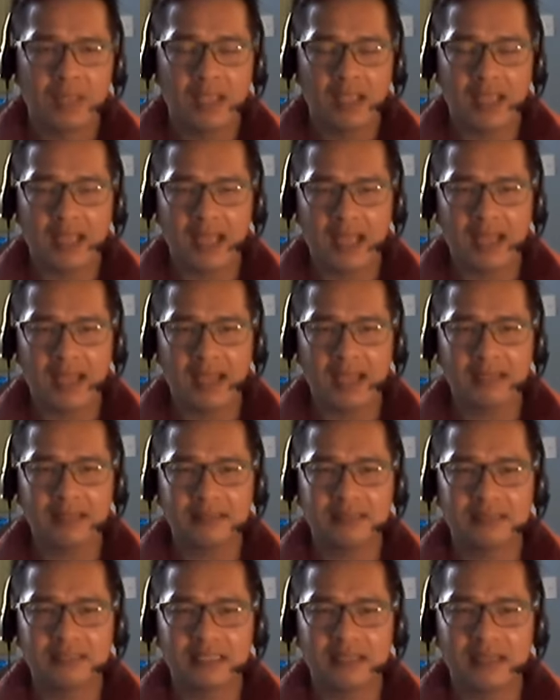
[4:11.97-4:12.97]

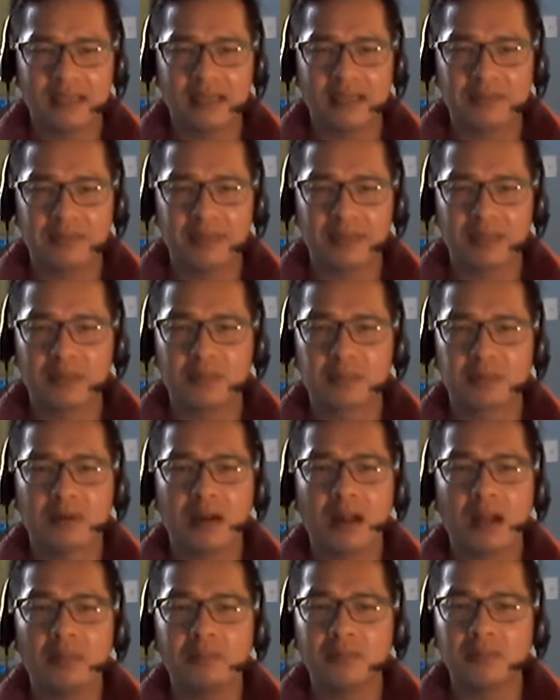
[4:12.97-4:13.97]
And but the
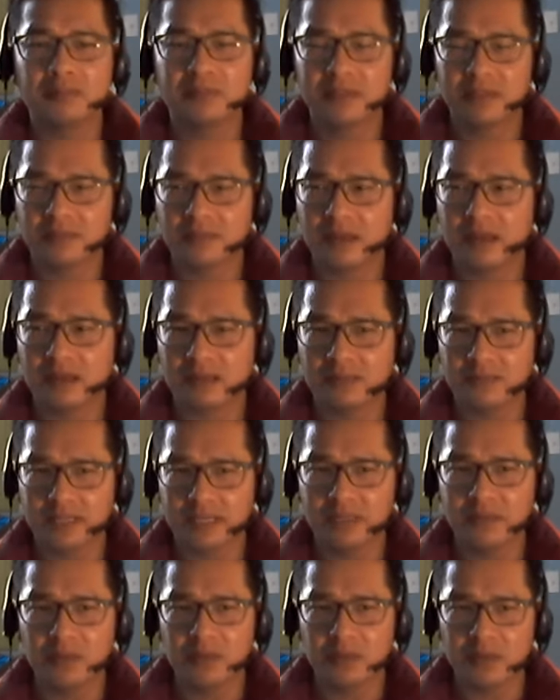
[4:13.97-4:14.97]
problem with the model
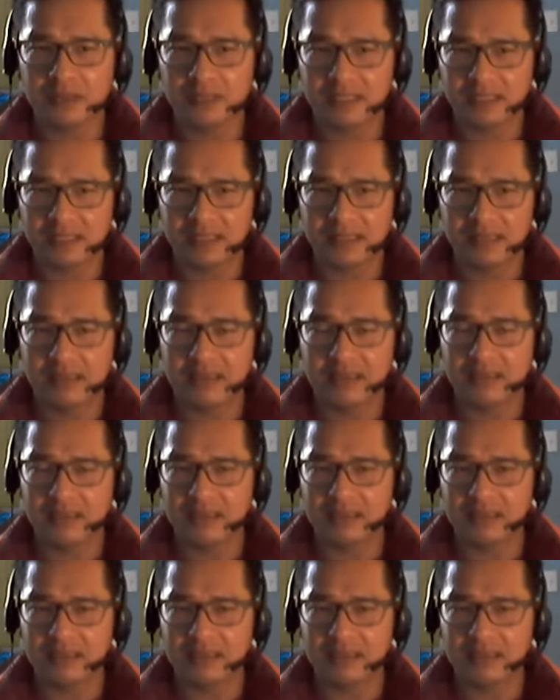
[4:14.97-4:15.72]
minority